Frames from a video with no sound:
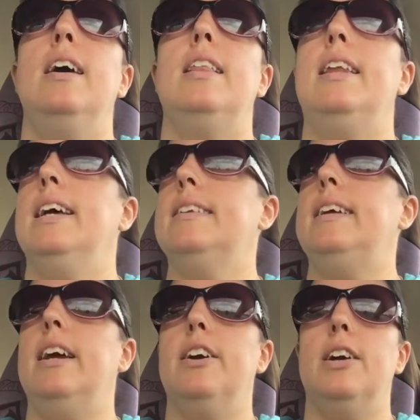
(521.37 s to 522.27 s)
The next
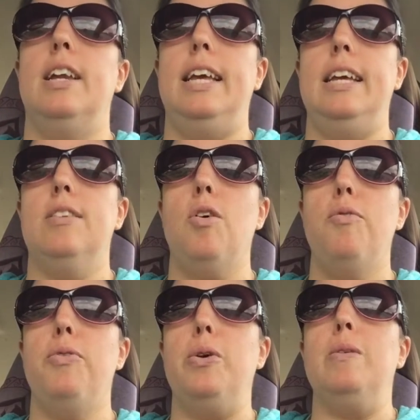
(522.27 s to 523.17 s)
errand is Whole
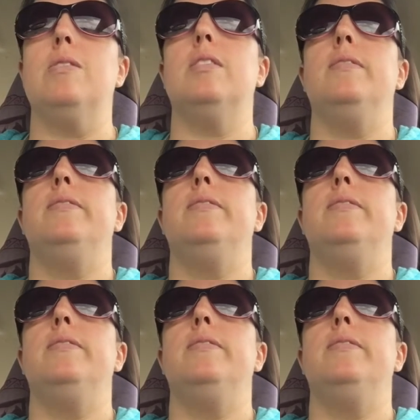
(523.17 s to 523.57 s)
Foods.